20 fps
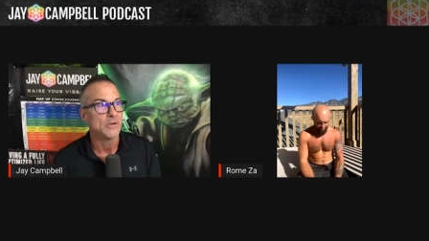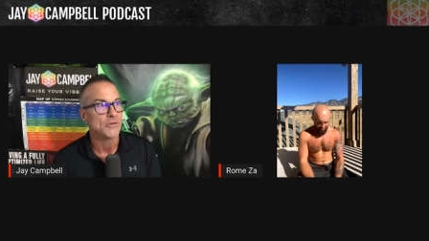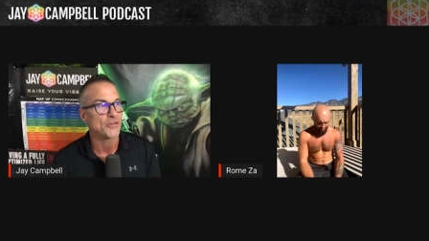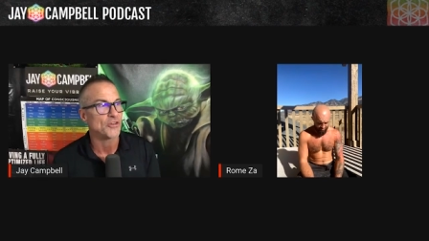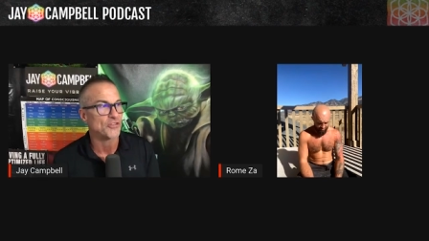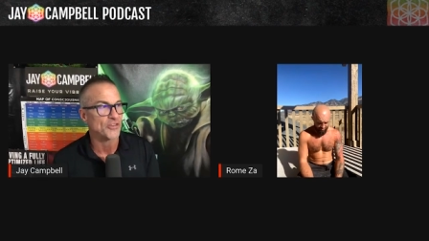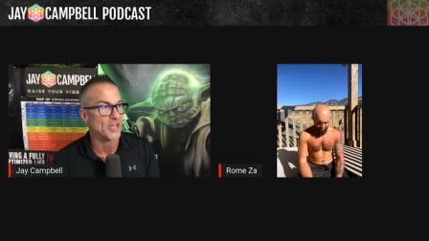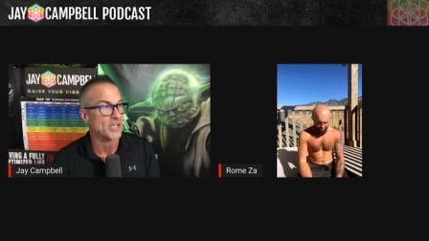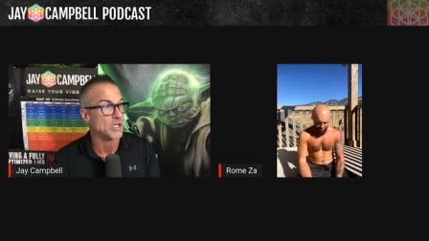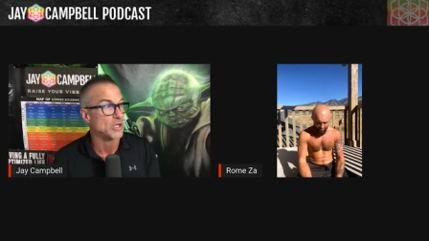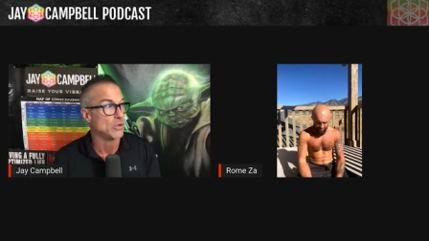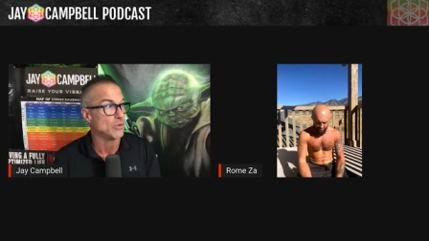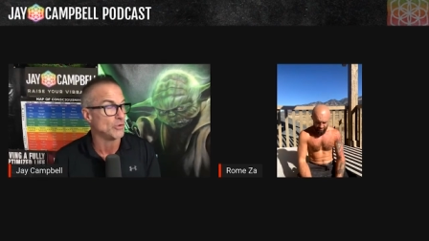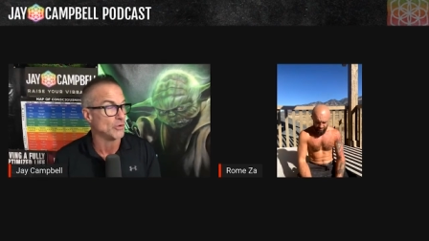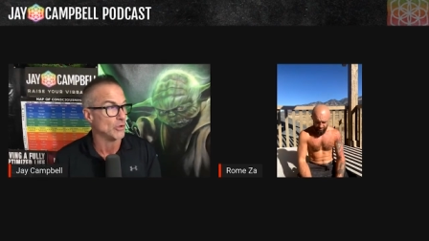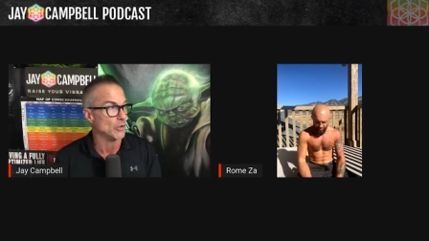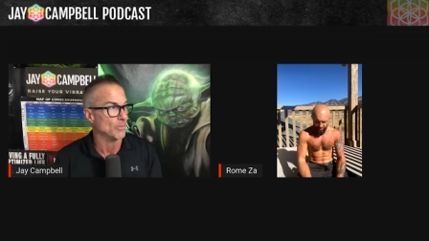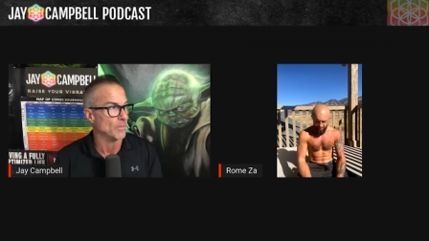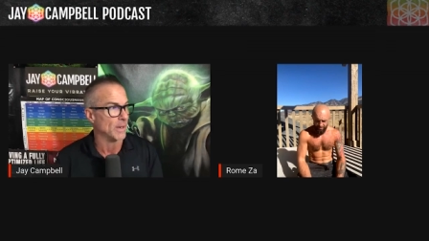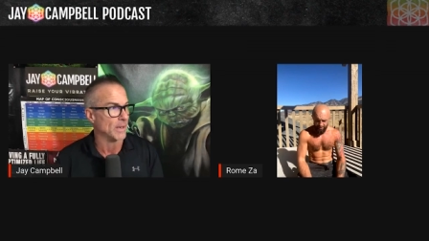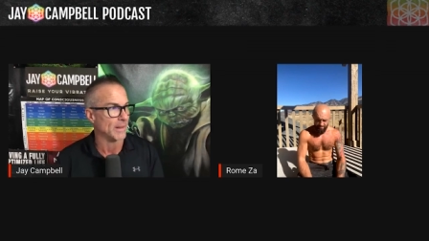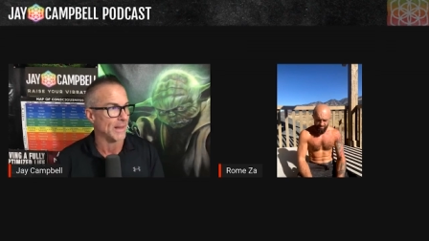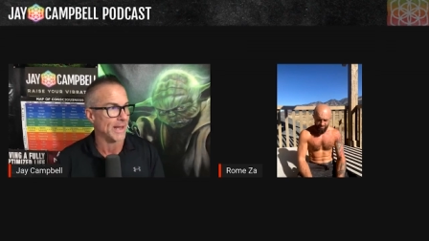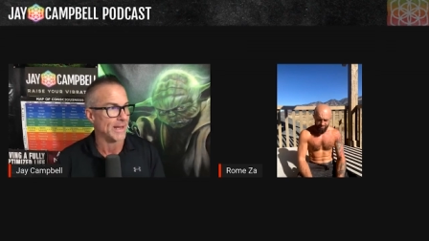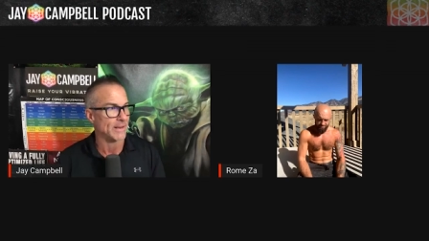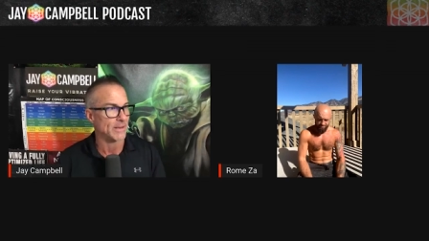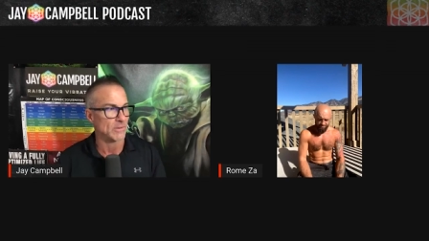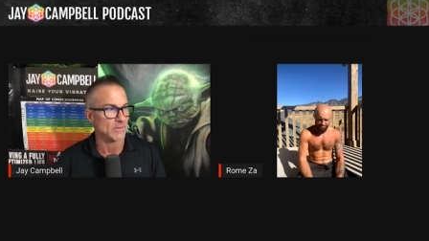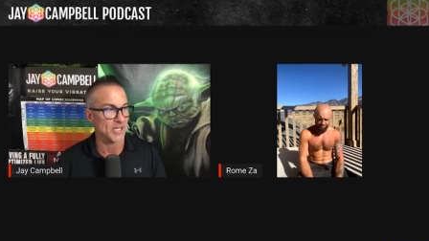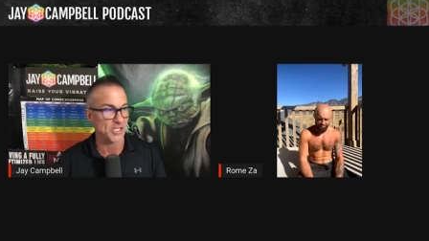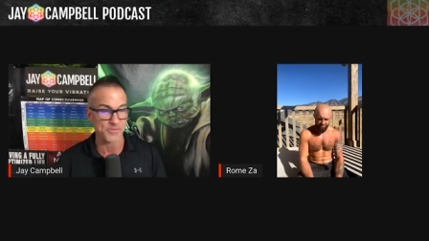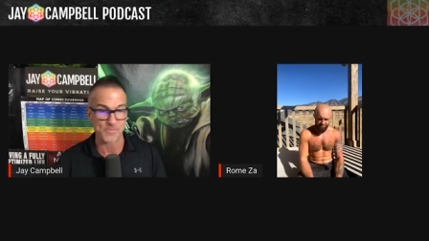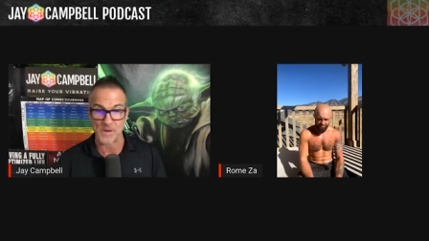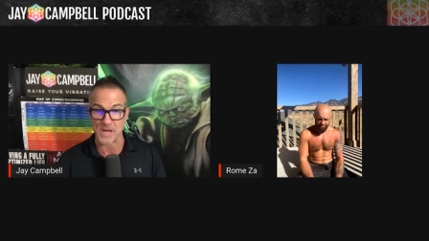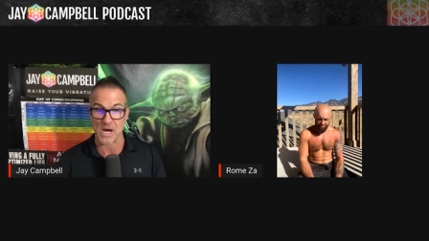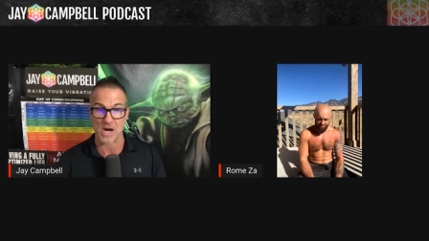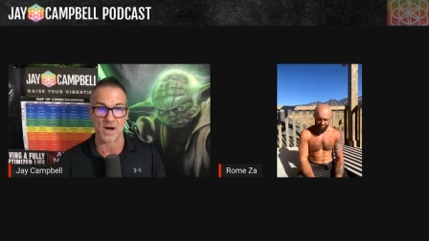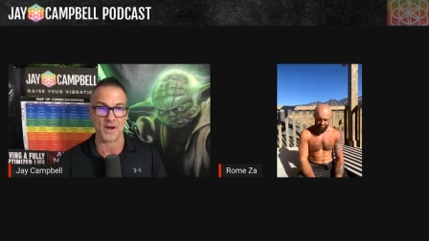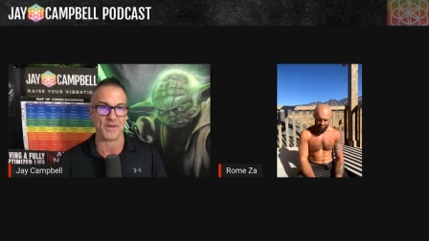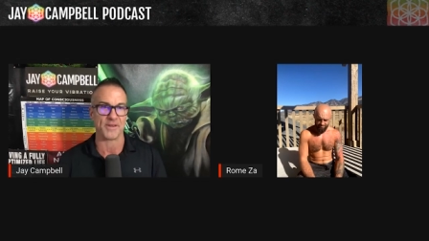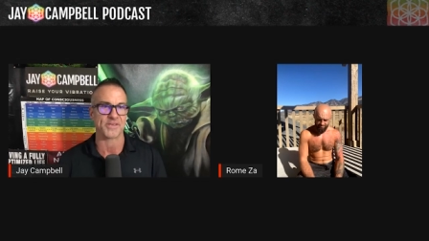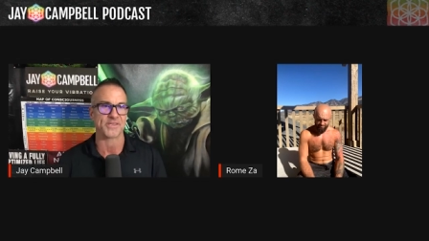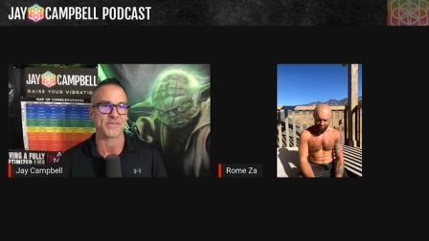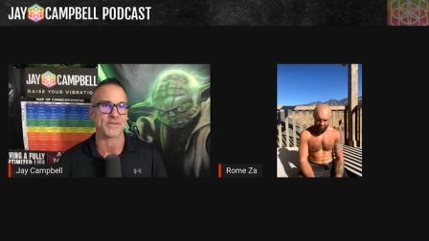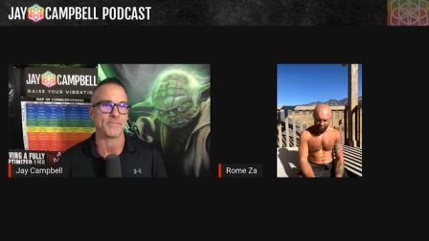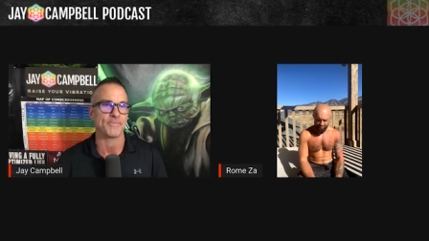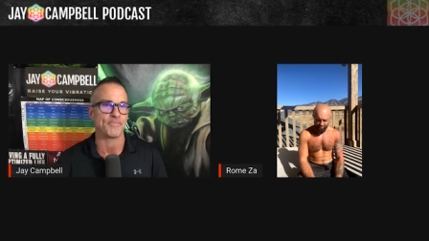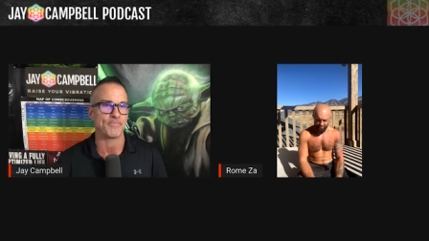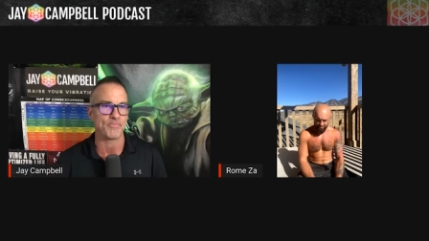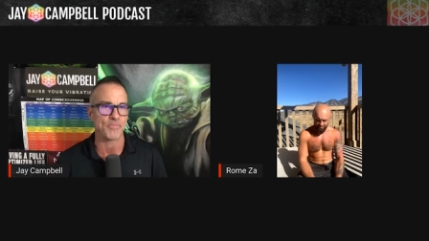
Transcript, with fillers: just like you do. But like, let's be honest.